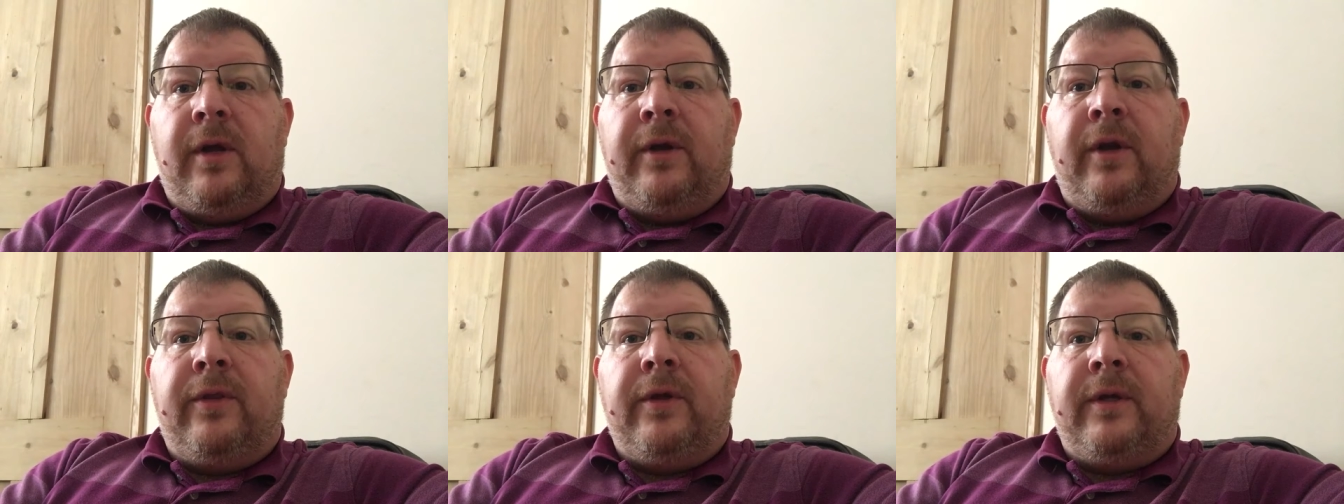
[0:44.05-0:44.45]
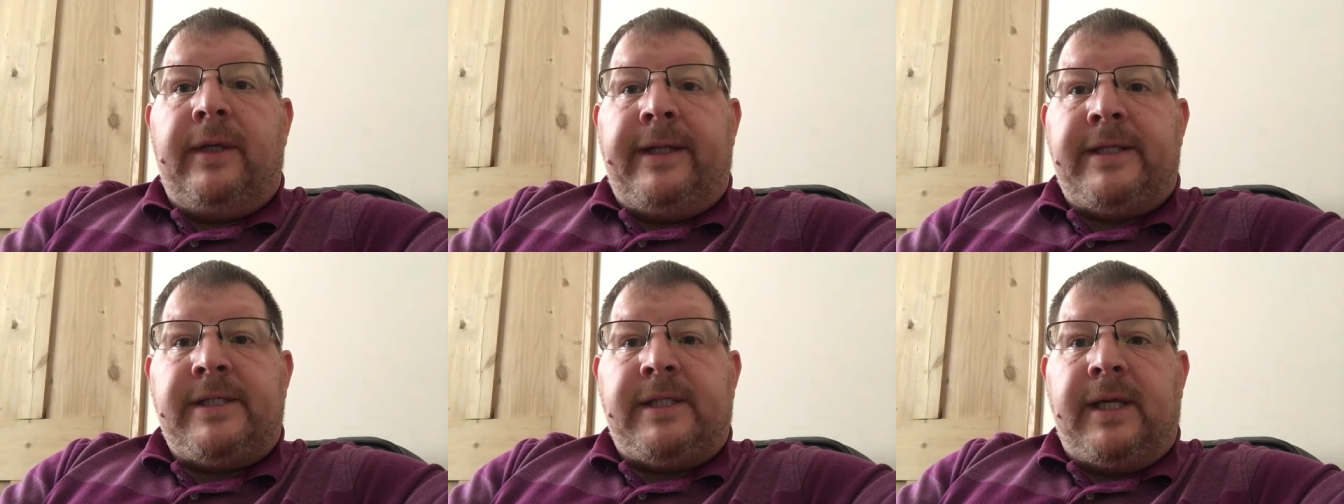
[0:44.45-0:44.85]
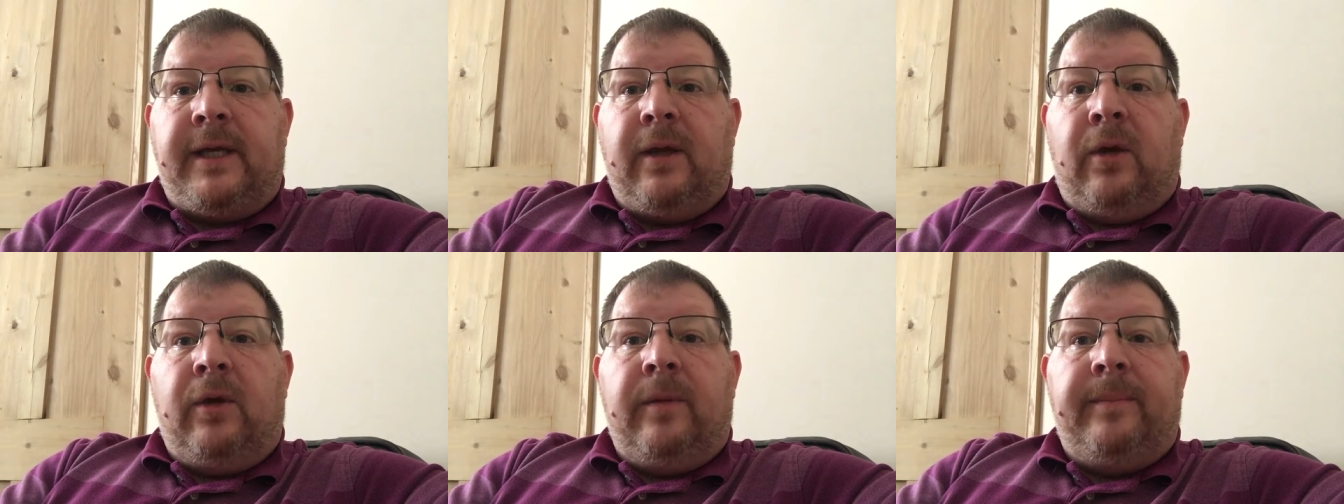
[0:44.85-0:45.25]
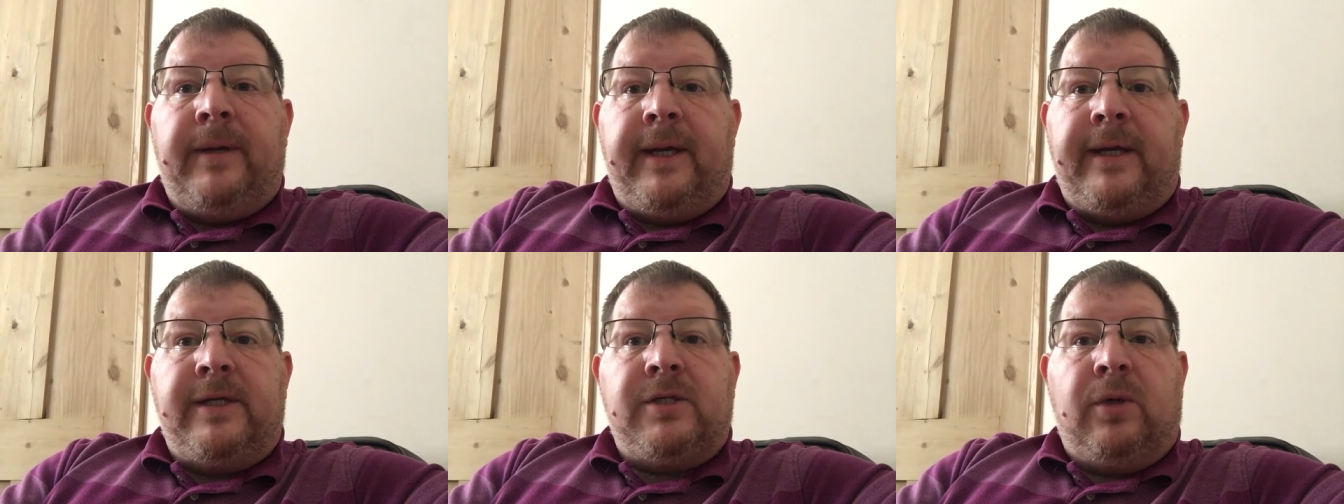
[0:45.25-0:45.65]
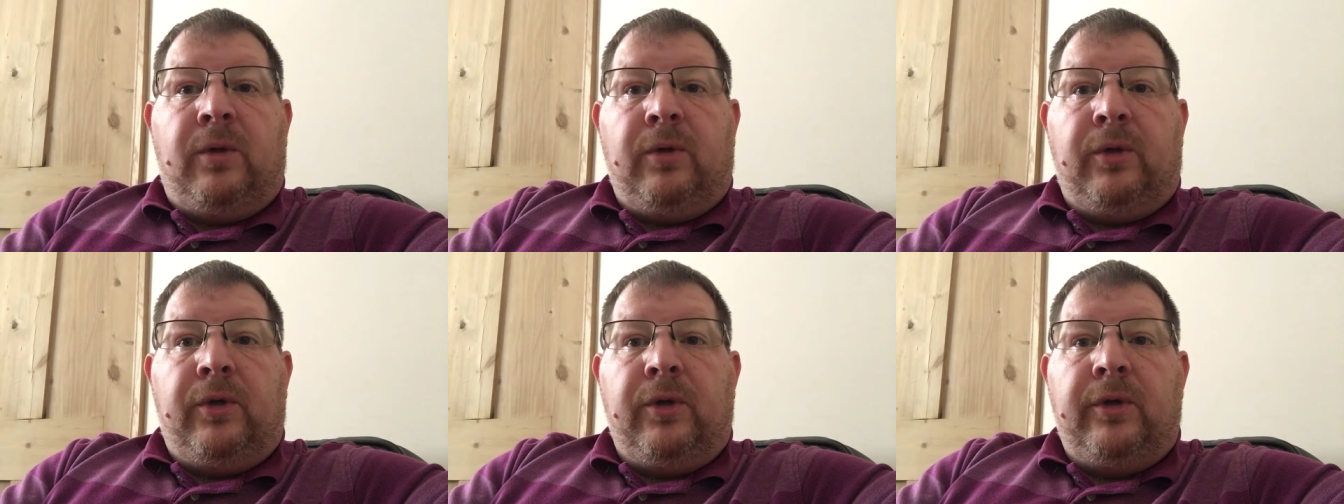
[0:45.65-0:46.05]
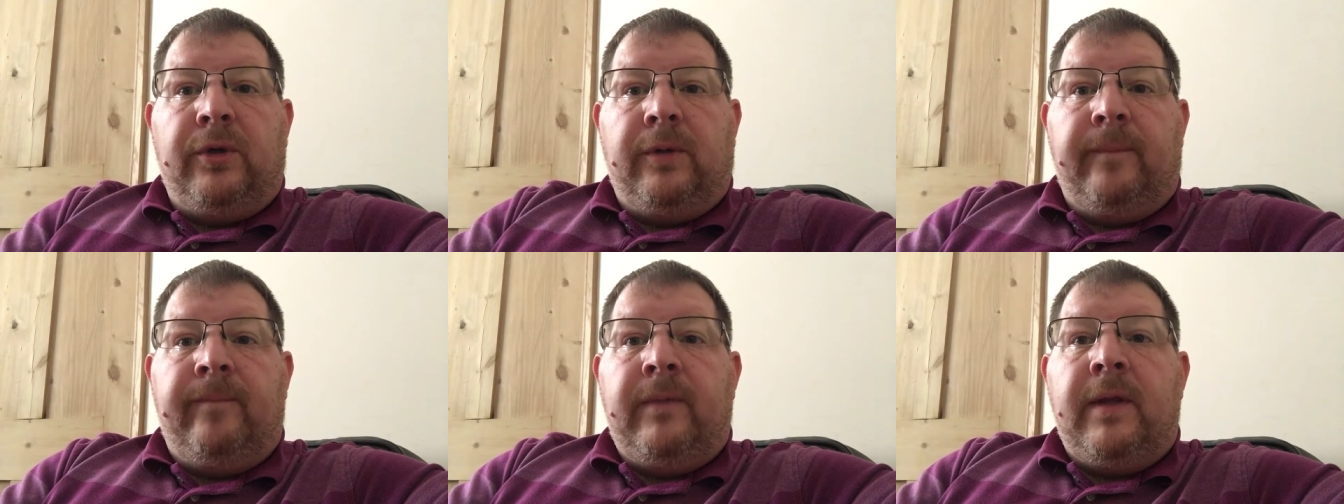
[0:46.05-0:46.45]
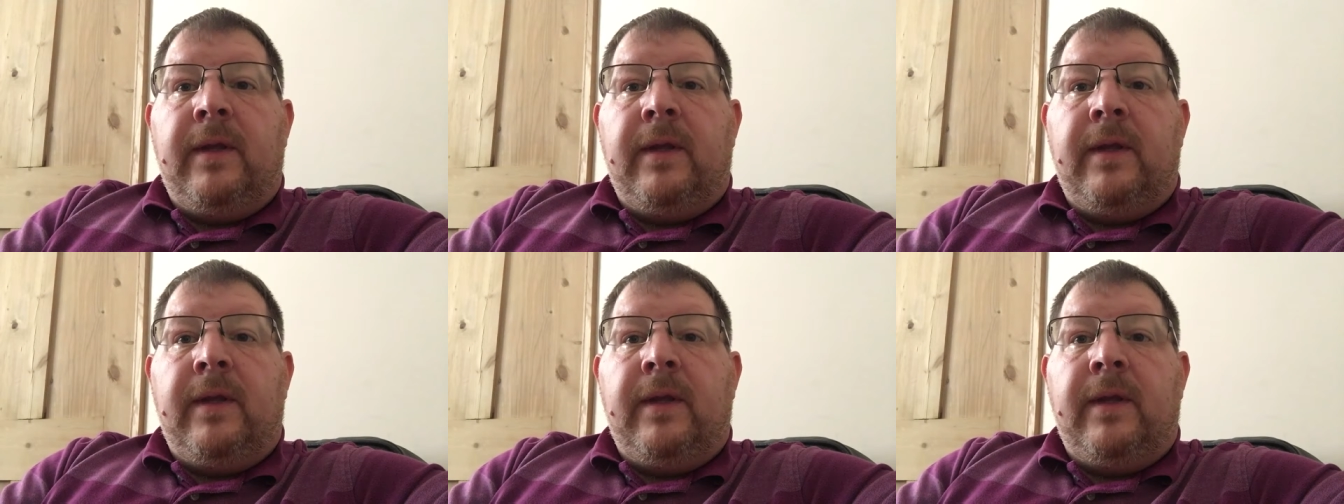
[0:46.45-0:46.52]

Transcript: another listing on a page on Google.